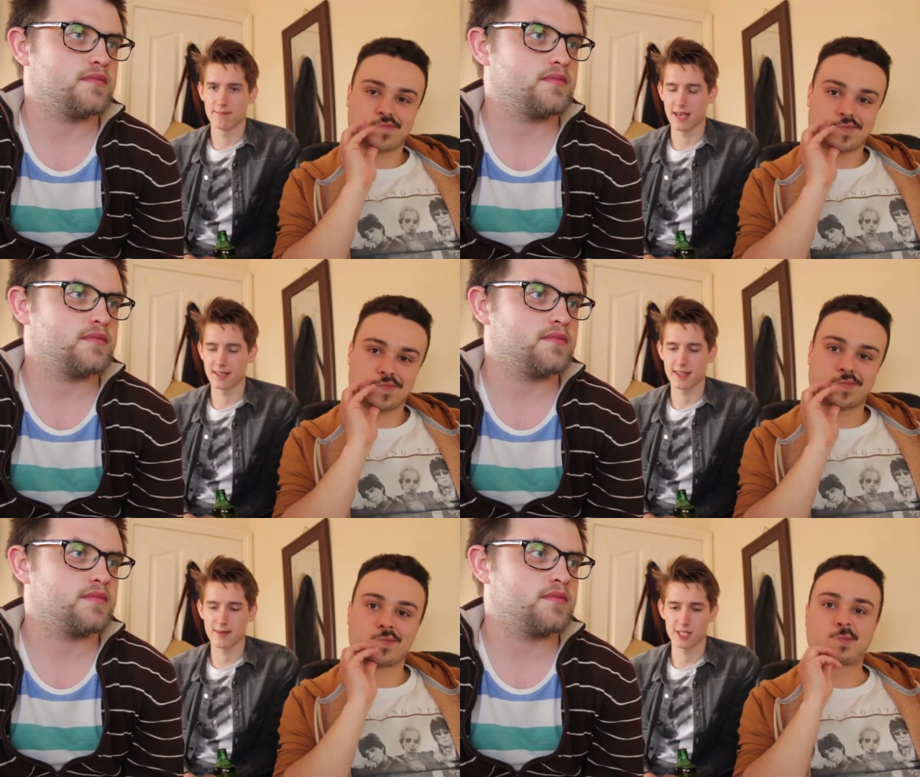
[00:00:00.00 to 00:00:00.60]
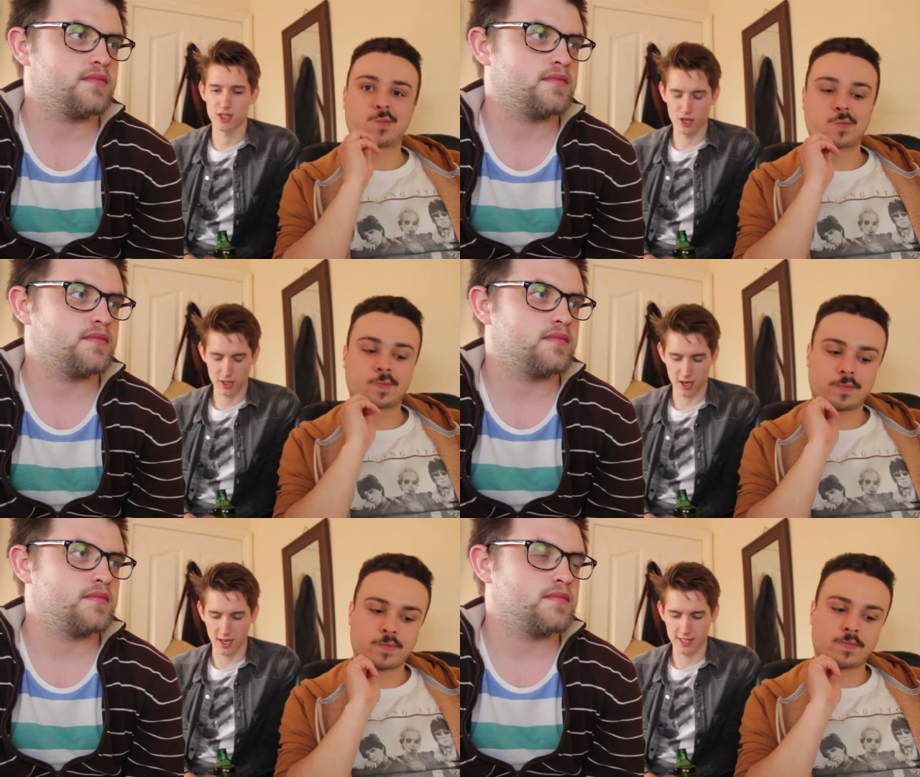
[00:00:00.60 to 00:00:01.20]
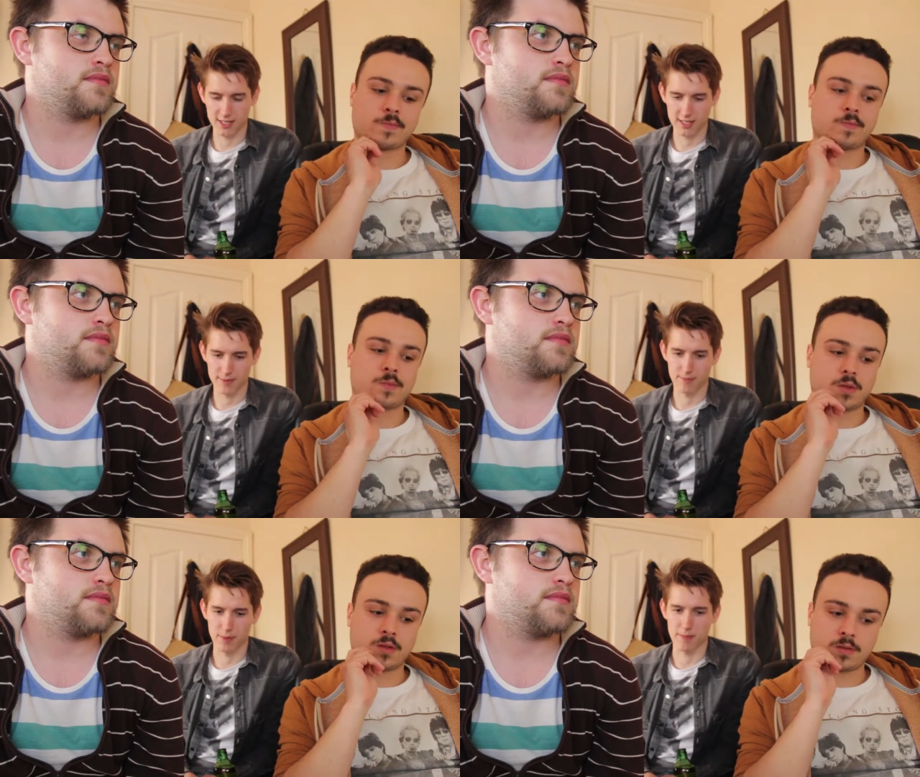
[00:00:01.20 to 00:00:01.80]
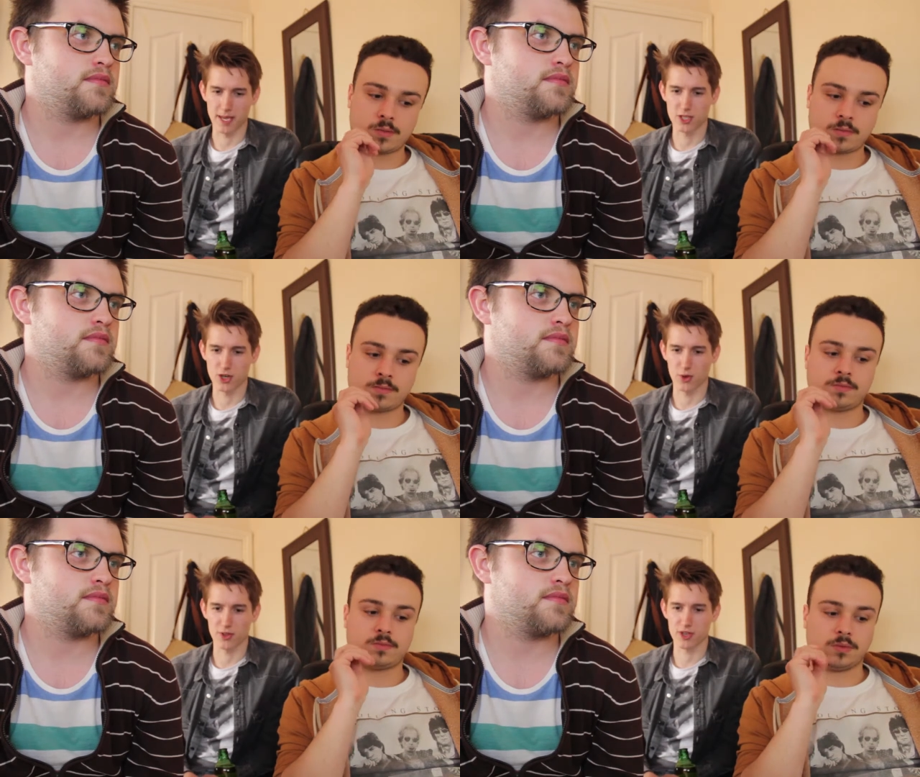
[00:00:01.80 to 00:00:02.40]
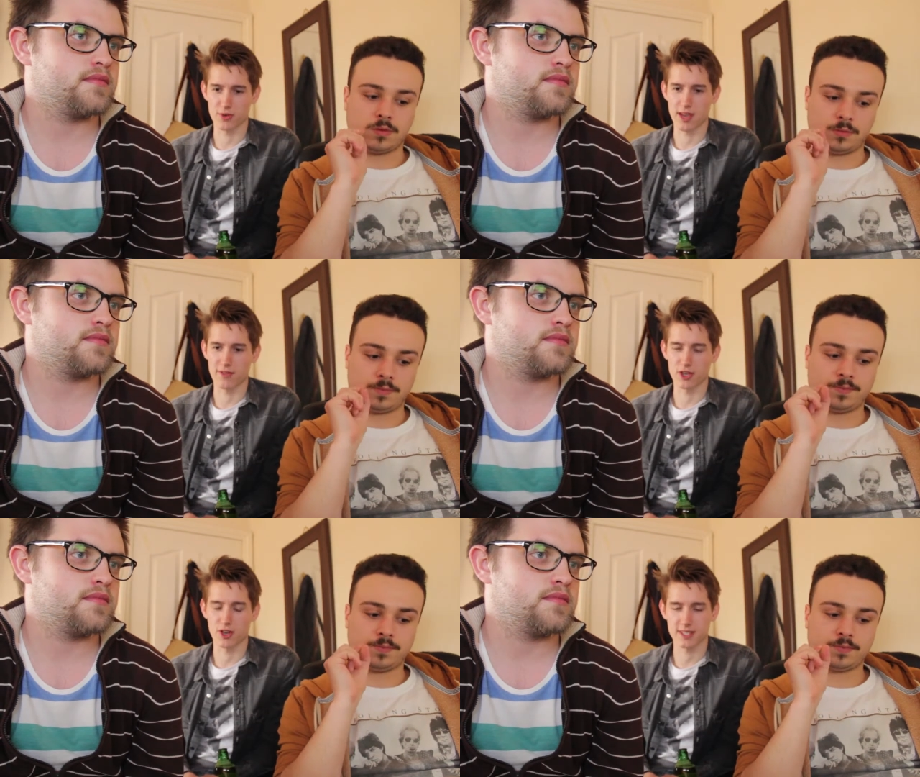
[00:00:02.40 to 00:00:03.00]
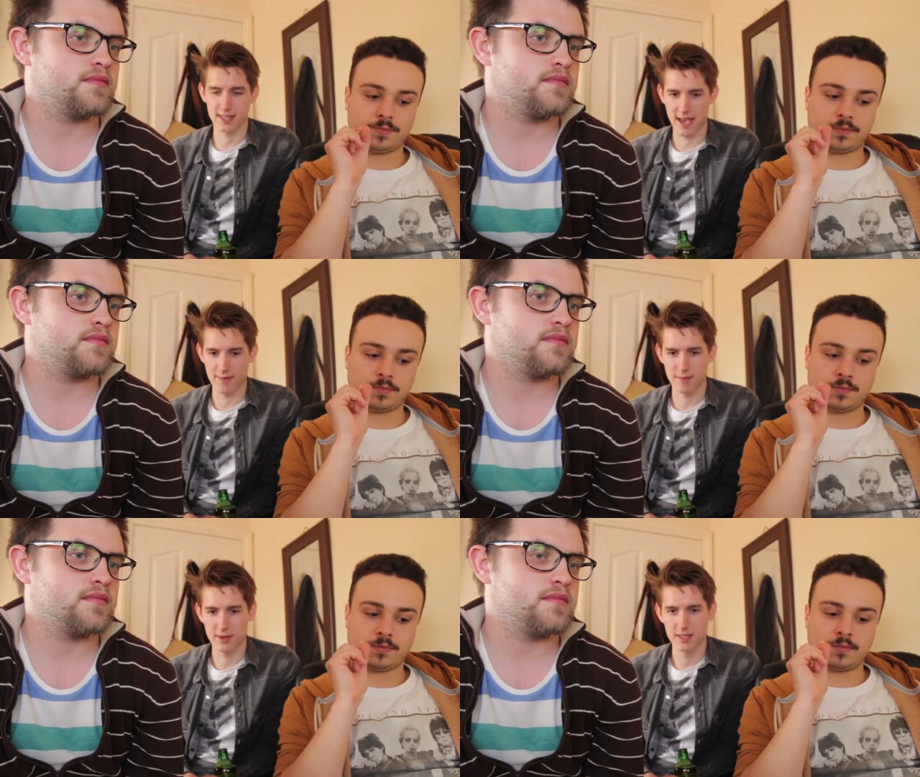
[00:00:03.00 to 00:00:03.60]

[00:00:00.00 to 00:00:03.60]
Speaker 1: made the image look nice, but made sure that you mm. never lost them